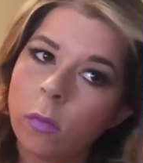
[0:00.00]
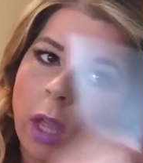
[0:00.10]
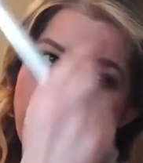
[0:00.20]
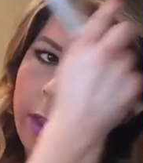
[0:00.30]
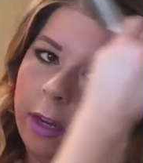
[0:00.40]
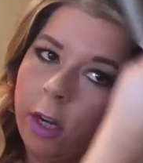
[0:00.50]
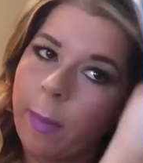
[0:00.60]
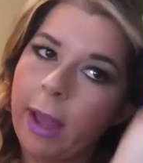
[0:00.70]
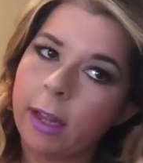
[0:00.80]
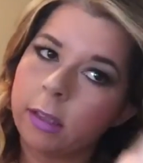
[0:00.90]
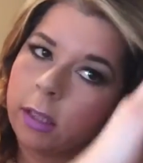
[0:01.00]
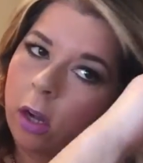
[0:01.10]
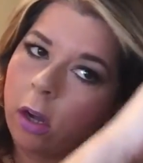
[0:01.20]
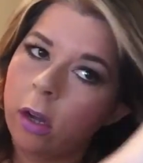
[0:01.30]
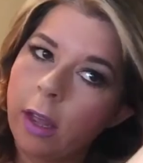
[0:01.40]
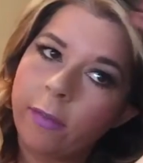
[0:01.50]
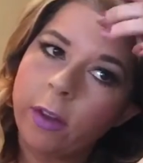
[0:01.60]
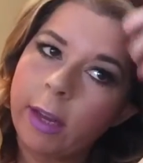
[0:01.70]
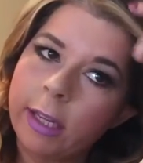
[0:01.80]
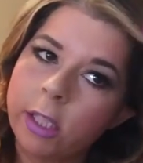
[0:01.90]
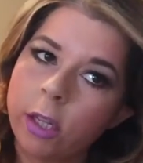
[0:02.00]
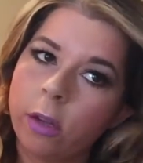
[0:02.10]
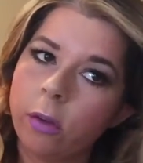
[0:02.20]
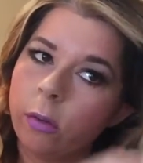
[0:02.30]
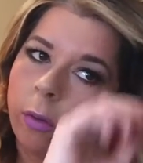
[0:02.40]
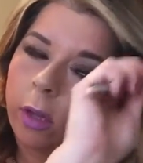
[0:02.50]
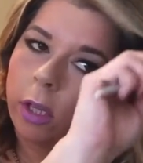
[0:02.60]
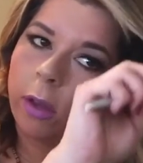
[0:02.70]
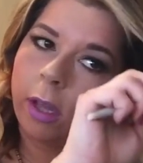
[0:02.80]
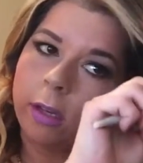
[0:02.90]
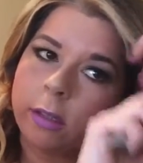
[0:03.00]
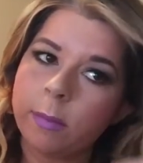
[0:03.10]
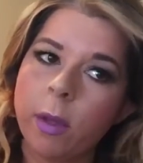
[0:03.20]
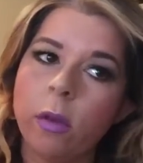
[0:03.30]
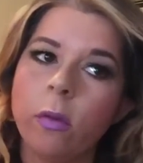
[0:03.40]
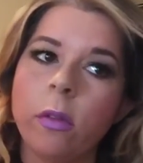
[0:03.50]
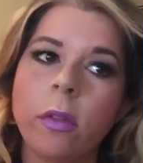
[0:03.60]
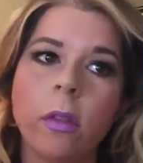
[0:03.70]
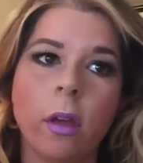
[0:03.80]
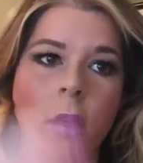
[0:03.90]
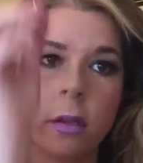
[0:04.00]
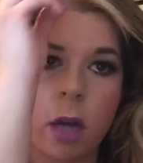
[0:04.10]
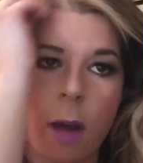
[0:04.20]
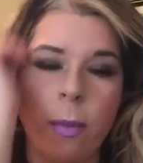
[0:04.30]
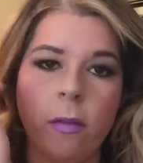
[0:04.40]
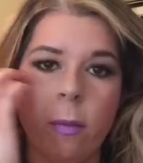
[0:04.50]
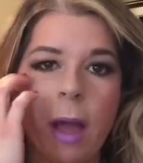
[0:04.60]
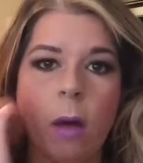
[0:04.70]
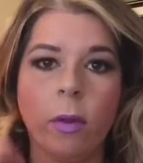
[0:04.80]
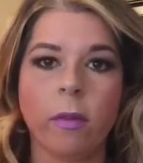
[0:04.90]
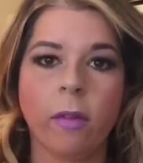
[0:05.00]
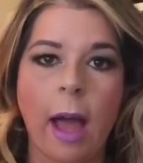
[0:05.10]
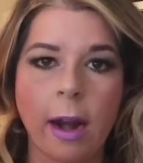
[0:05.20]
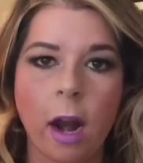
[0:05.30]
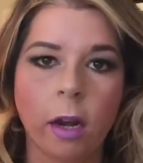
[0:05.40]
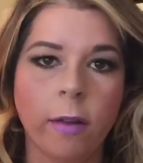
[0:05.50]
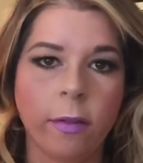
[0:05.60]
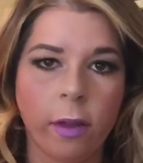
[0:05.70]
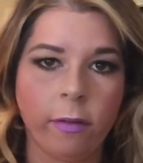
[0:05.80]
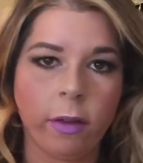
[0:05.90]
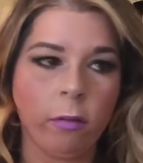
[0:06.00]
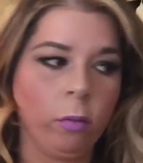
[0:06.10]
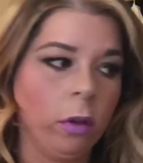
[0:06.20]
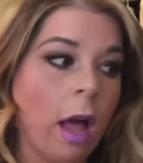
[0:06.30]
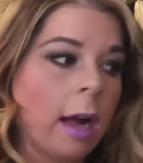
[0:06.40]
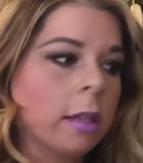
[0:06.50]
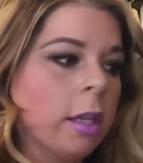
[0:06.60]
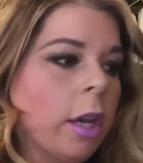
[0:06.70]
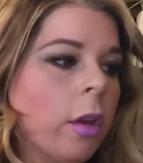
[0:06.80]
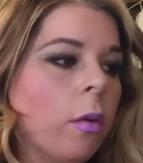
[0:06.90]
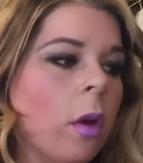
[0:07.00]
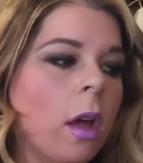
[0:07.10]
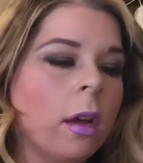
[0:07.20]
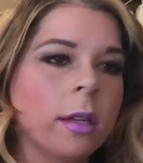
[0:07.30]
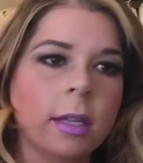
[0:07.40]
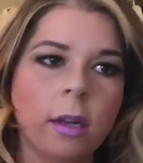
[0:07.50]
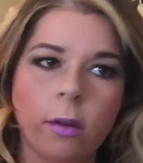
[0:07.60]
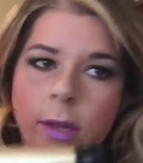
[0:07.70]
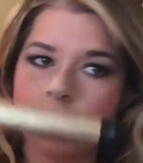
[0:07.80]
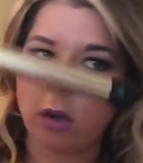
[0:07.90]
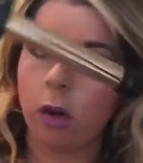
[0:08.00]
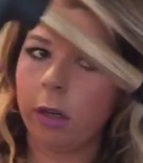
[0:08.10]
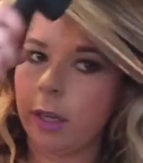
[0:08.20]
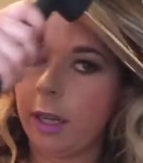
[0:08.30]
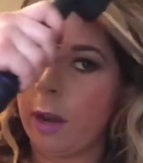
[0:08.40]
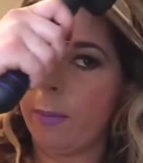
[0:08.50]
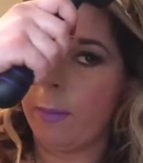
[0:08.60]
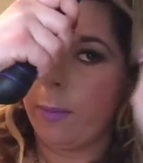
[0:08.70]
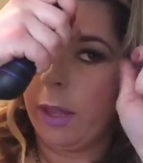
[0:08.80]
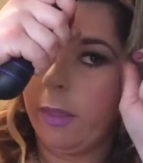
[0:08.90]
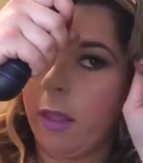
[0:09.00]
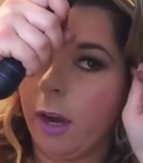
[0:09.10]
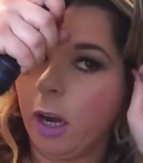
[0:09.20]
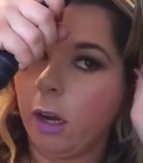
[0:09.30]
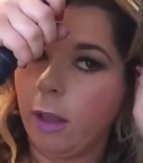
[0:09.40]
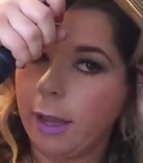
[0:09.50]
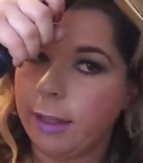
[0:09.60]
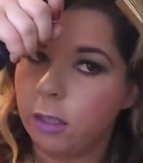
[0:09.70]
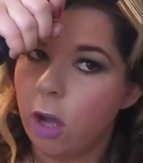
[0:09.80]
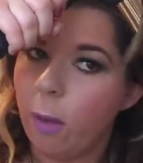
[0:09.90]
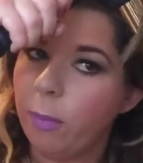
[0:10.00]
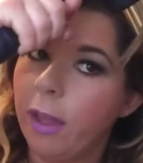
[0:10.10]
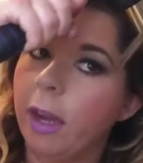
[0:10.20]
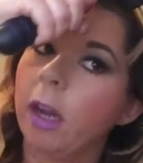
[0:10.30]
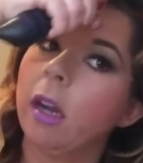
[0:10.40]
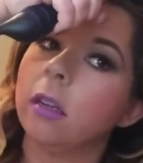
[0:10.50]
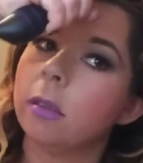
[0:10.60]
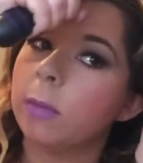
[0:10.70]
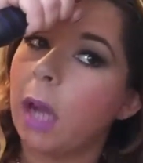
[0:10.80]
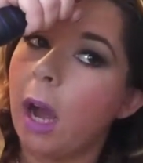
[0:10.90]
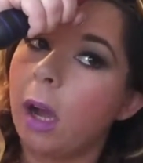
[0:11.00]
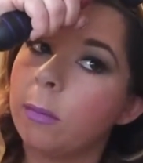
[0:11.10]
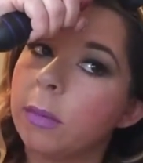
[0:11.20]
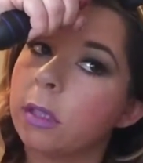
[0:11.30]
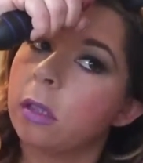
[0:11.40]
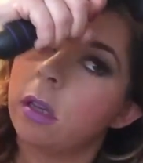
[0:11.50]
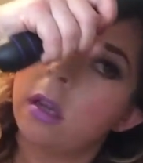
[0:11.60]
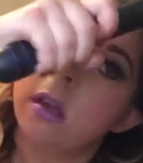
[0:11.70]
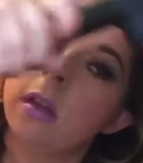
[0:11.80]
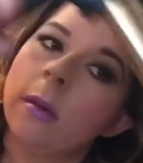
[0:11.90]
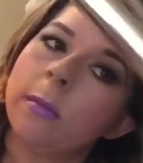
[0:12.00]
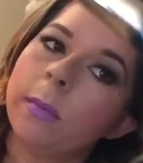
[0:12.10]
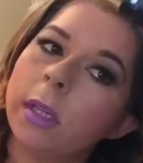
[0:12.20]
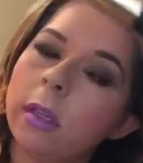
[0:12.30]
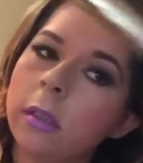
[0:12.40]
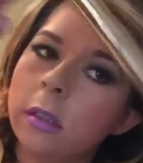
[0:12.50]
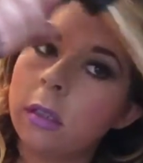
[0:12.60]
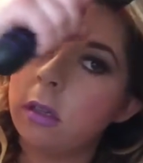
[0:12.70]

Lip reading: And then your bangs, y'all, if you need to, you can smooth the top of them out with a flat iron if you would like to. Because I know it's hard to get up in there, like at the top there sometimes. But,